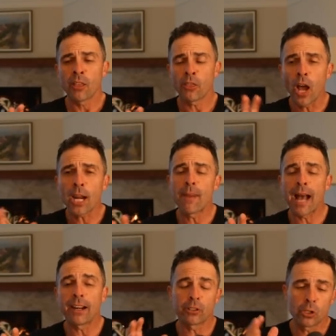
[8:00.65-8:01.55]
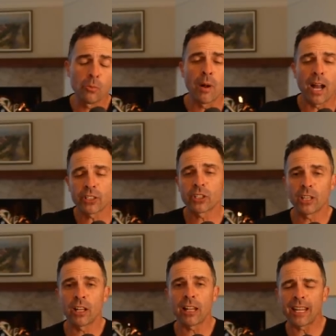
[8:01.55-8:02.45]
thought about it too much.
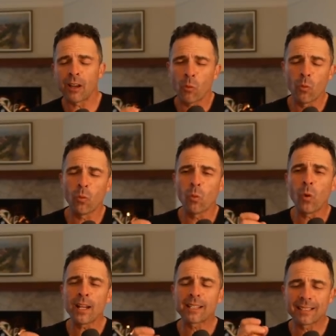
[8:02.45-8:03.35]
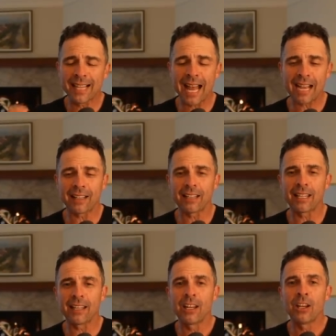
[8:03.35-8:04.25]
Like, what
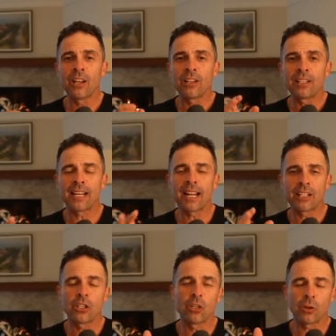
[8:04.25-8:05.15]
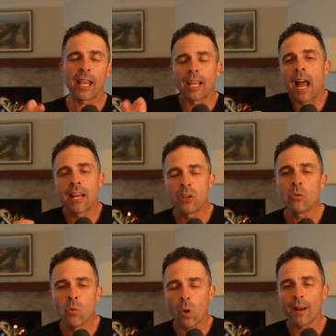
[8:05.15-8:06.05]
exactly did I do? Like, I
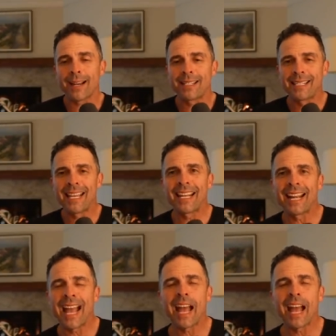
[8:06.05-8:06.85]
knew what I did and